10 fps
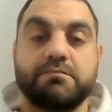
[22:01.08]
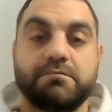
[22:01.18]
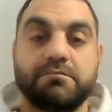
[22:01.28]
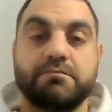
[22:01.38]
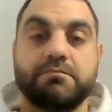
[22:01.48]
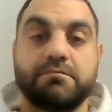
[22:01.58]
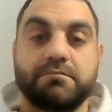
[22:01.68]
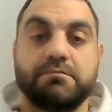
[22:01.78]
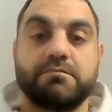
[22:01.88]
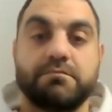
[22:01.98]

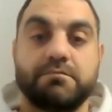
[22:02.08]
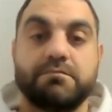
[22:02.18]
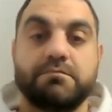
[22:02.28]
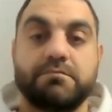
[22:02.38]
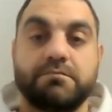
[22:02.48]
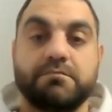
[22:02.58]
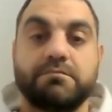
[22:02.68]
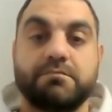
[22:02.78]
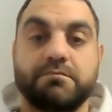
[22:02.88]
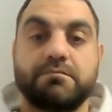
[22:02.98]

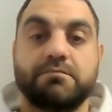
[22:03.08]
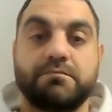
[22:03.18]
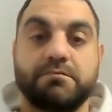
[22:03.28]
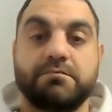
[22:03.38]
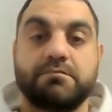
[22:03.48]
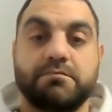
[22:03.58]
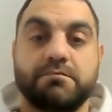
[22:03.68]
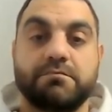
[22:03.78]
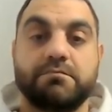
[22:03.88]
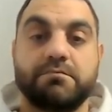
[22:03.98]

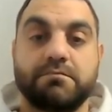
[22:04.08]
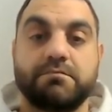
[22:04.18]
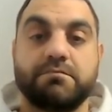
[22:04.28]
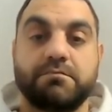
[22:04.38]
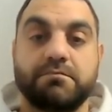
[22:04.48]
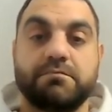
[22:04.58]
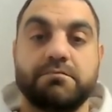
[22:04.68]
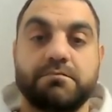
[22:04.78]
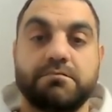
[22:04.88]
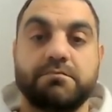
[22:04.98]

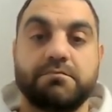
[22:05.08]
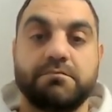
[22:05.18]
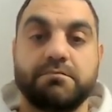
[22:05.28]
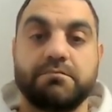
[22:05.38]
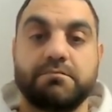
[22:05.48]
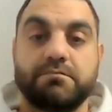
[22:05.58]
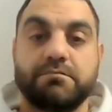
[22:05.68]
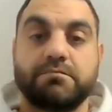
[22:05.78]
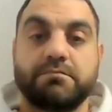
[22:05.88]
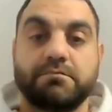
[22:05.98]

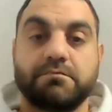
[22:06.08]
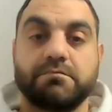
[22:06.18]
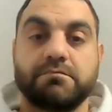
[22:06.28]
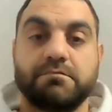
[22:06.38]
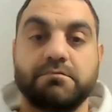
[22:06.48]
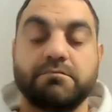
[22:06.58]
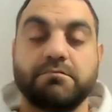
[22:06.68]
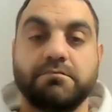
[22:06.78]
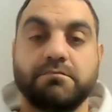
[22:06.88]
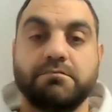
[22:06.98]

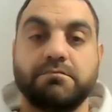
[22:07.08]
The person shown says nothing.